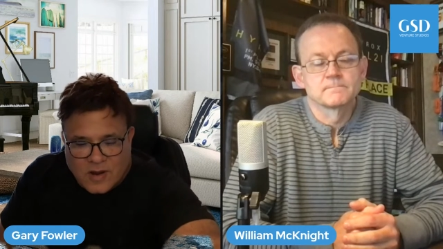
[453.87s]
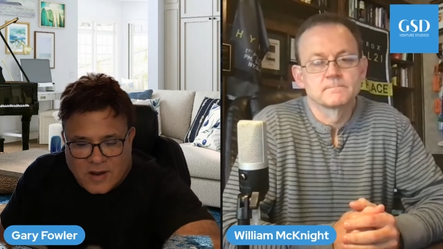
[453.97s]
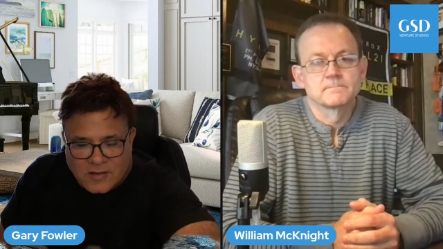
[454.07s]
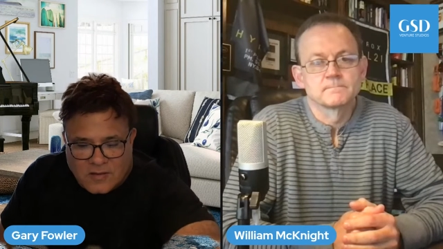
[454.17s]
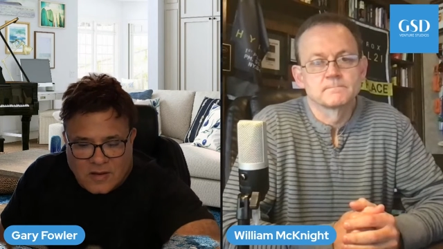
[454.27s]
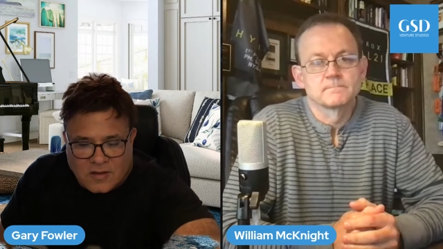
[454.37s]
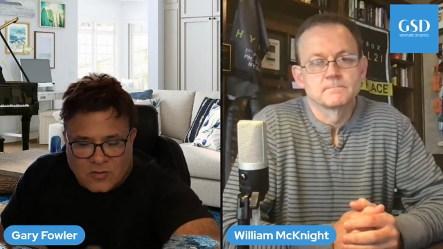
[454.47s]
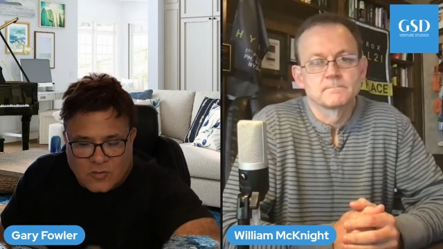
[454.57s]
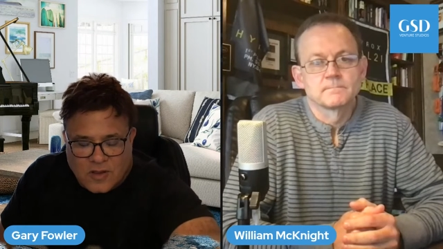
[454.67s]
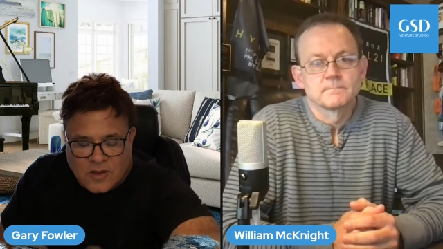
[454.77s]
Speaker 1: right? Like
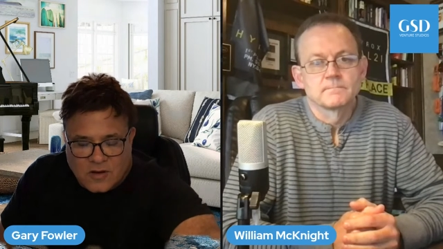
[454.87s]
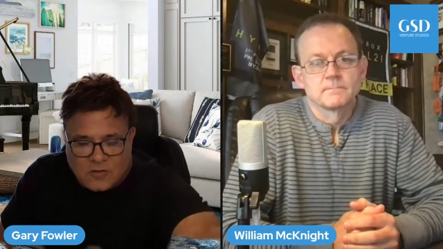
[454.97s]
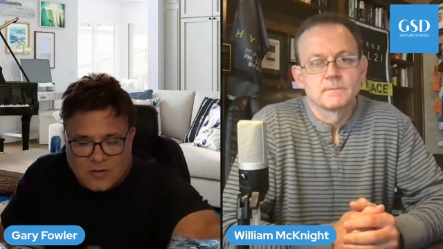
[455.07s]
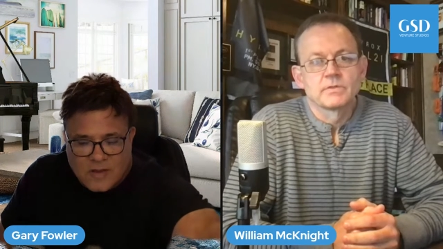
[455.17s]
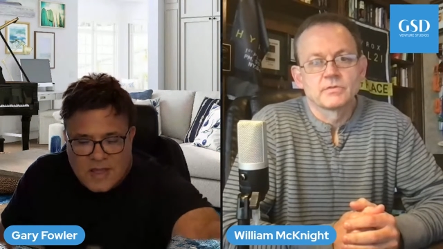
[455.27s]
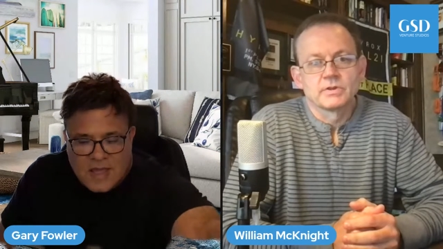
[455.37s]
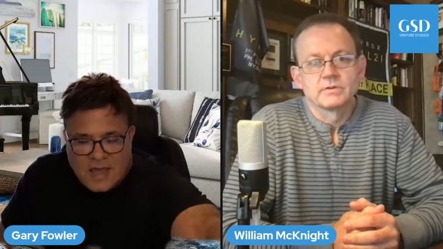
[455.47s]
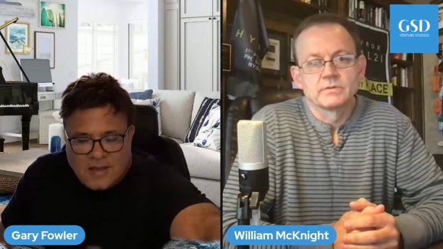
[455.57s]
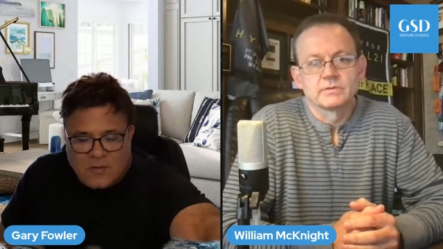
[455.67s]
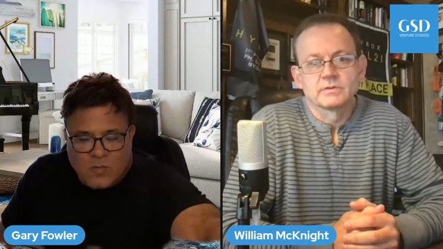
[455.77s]
3 years. 3 years.
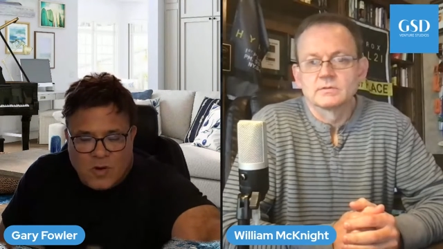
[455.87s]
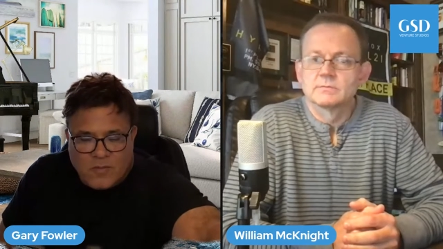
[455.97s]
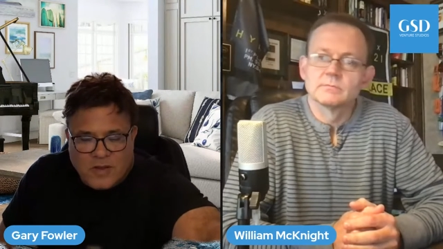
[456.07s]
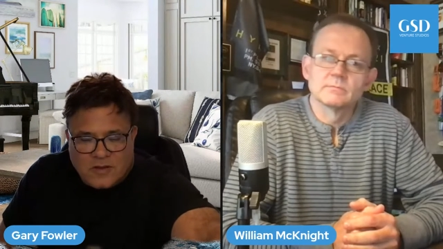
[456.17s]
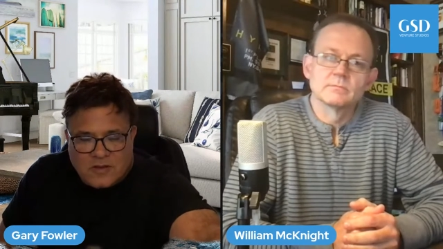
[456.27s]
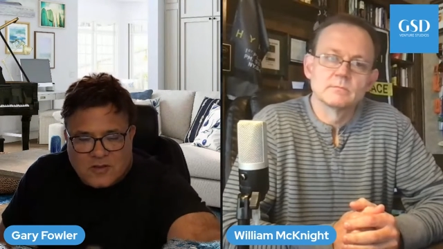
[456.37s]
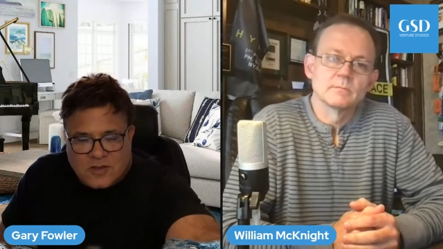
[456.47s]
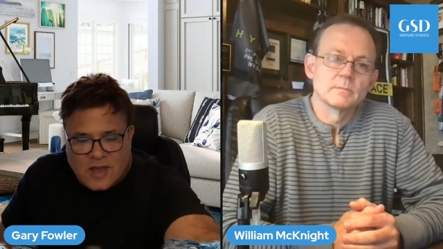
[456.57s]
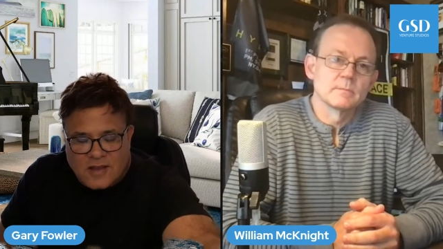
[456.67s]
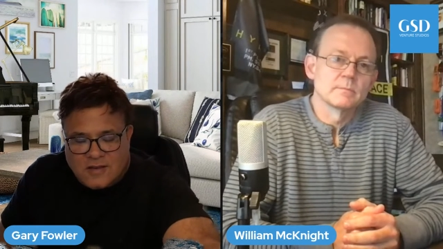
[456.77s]
And then what made you
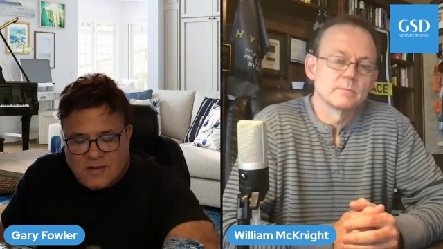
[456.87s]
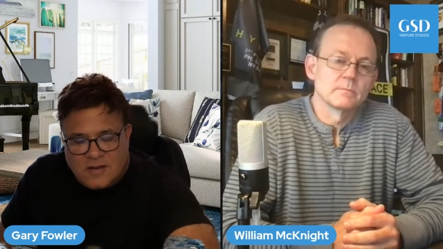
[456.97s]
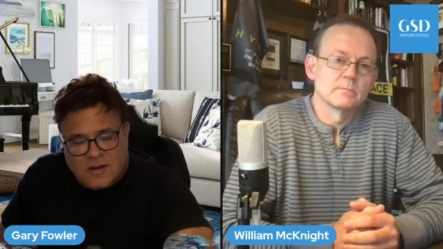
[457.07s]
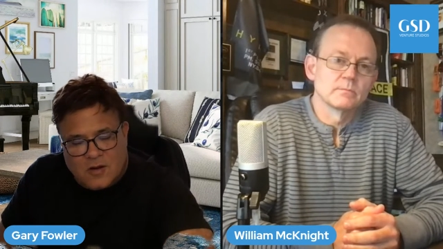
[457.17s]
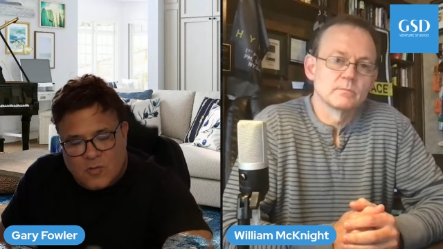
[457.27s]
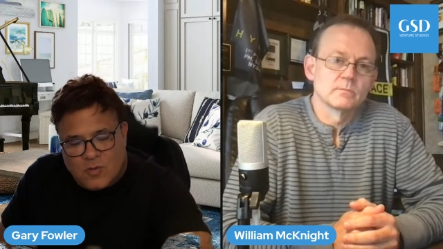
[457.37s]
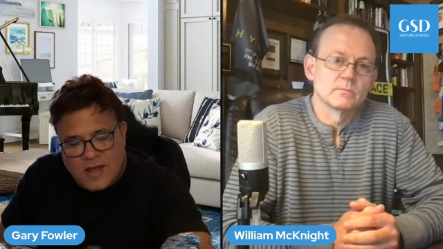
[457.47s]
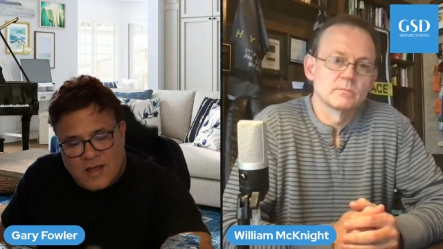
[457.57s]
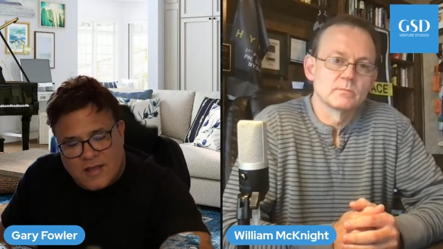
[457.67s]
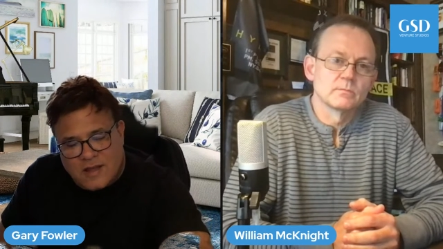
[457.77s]
decide, you know,
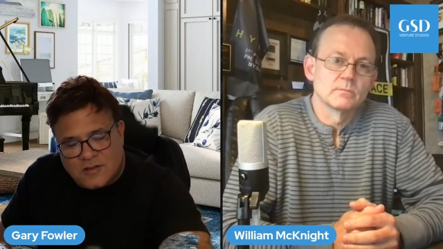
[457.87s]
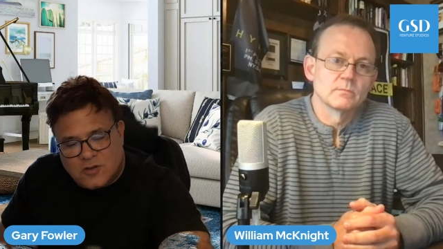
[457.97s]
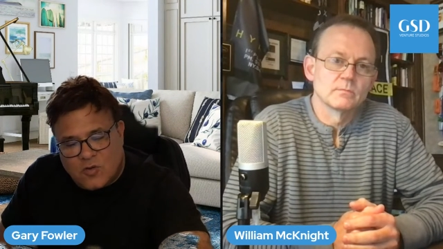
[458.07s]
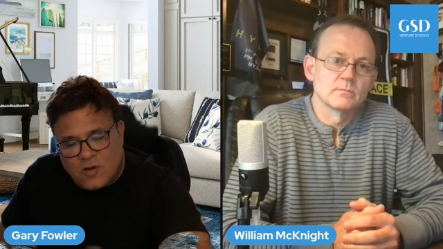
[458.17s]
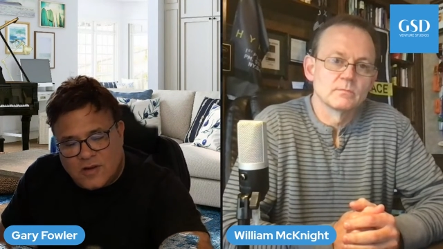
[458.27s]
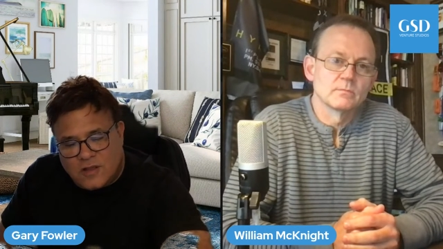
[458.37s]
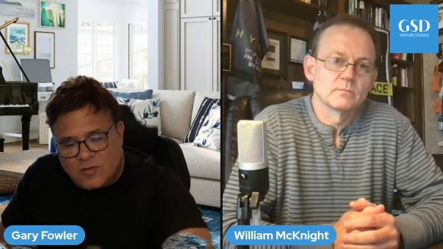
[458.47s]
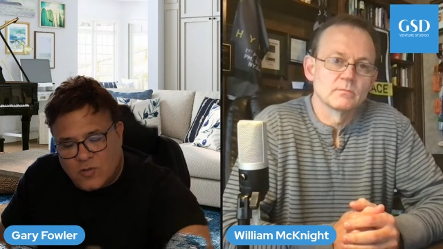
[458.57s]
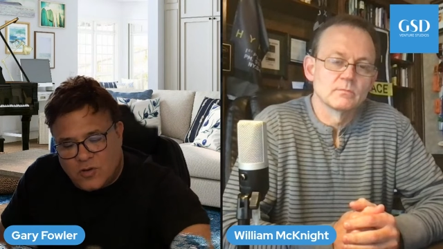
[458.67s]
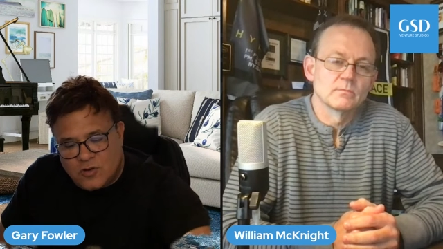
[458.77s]
as you're going down
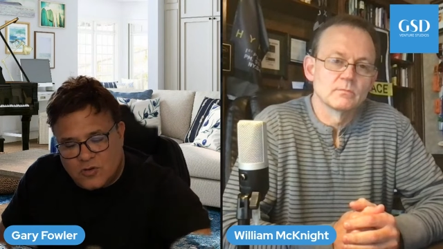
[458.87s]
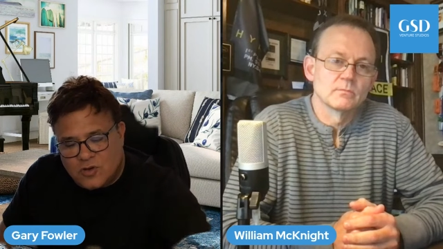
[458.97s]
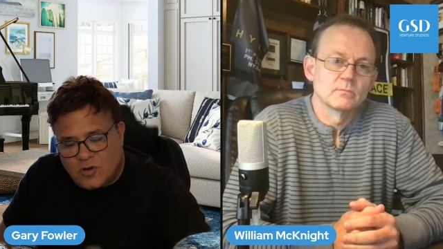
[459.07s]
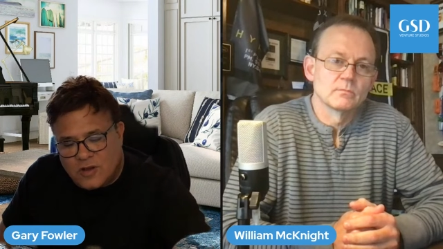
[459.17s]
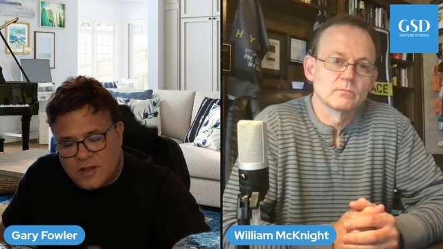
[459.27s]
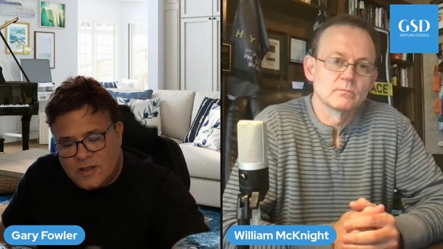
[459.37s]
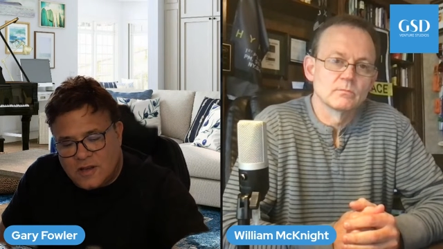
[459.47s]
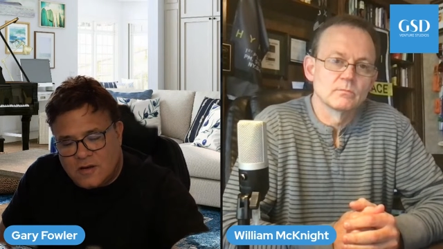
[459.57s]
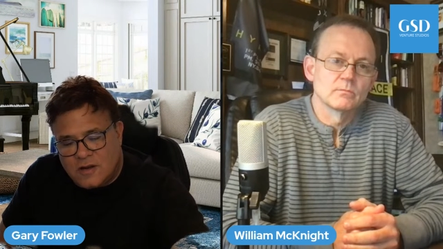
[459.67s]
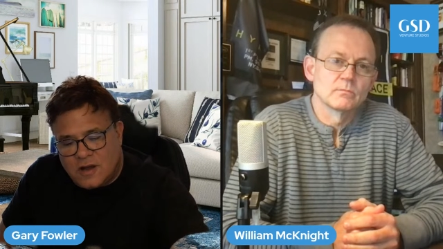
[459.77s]
through your journey, you
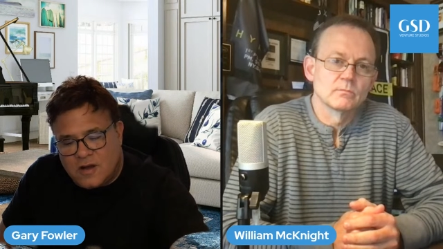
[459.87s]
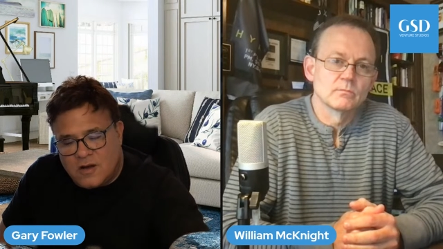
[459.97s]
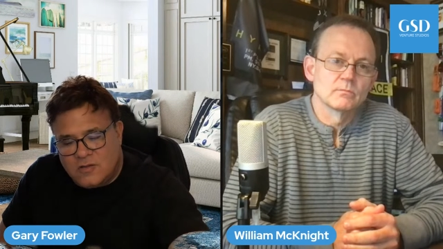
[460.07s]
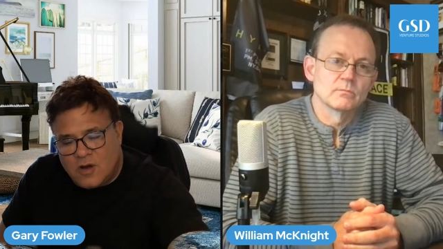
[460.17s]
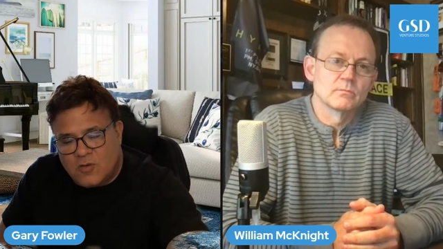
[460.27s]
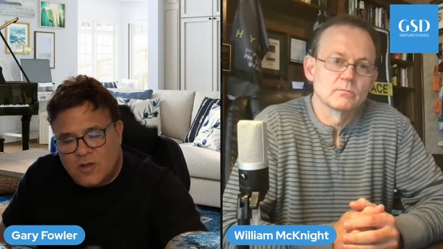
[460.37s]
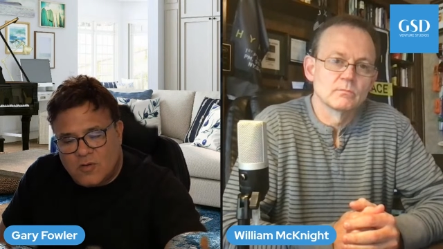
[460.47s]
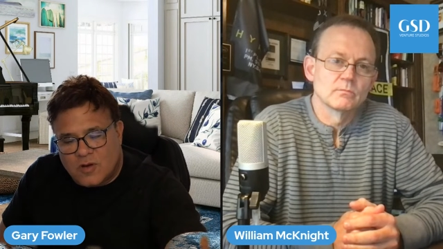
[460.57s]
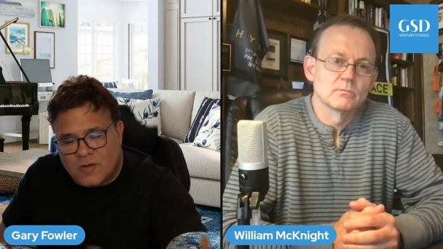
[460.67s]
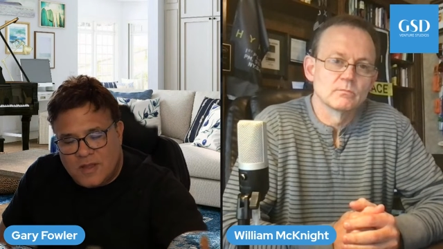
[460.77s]
didn't know that you
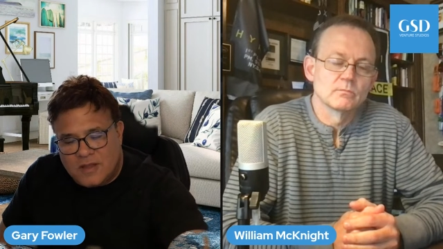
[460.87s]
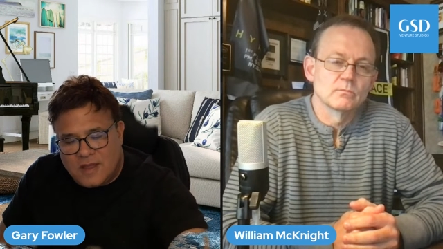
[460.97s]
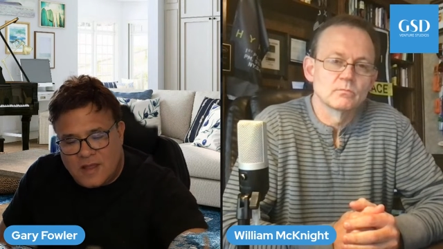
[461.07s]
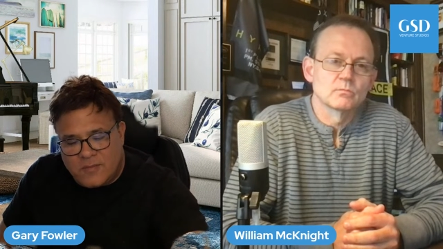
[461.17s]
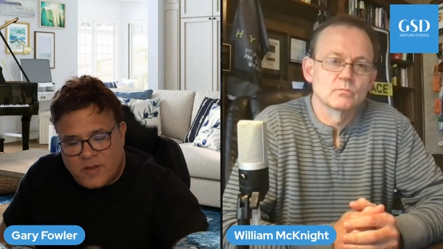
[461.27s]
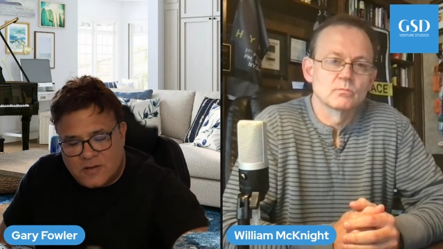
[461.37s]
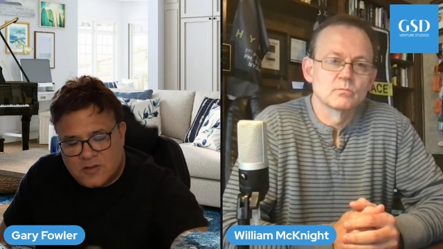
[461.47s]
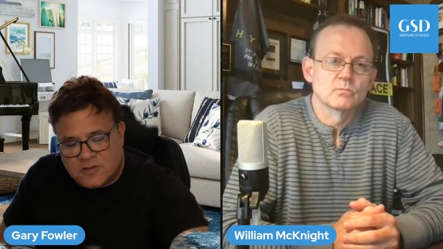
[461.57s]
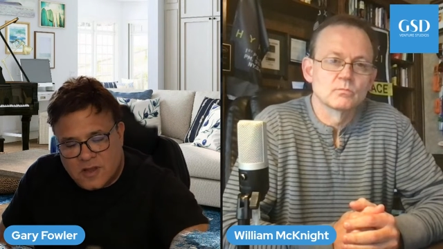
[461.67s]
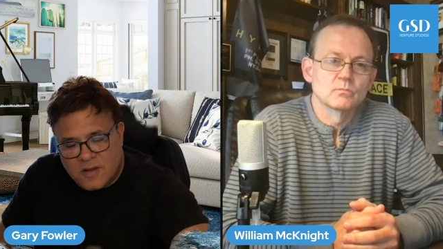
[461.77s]
were going to be in
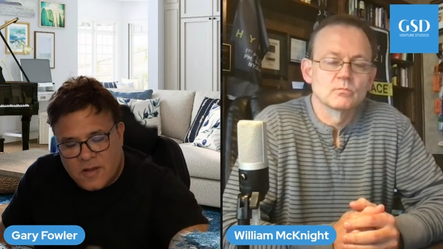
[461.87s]
databases.